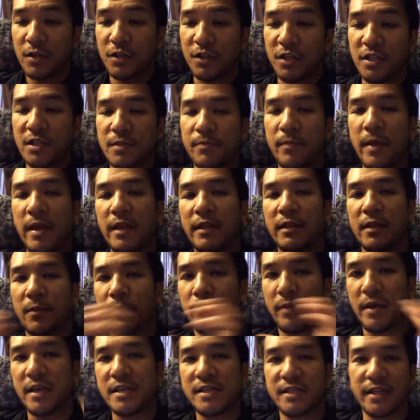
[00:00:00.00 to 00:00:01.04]
Just make the
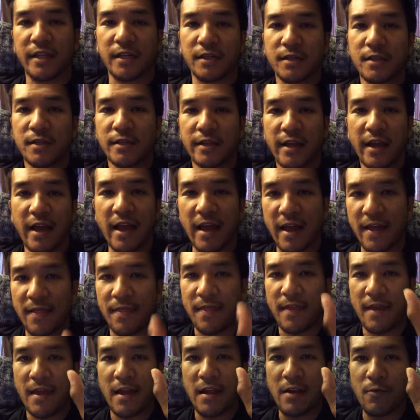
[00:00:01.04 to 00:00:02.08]
basics.
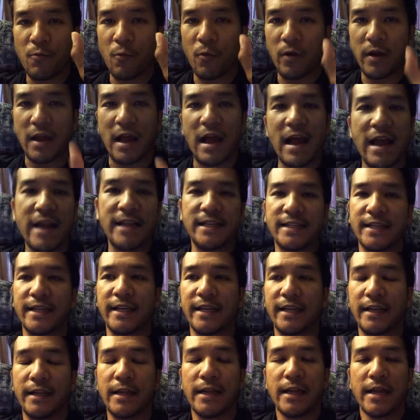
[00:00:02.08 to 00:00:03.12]
And then what I
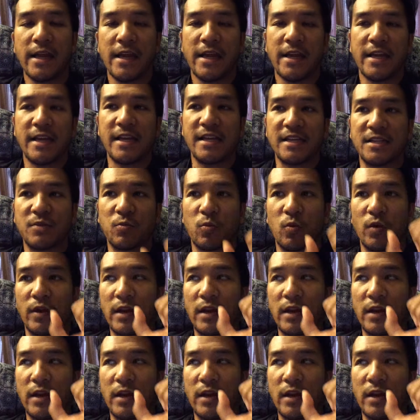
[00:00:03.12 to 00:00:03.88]
did is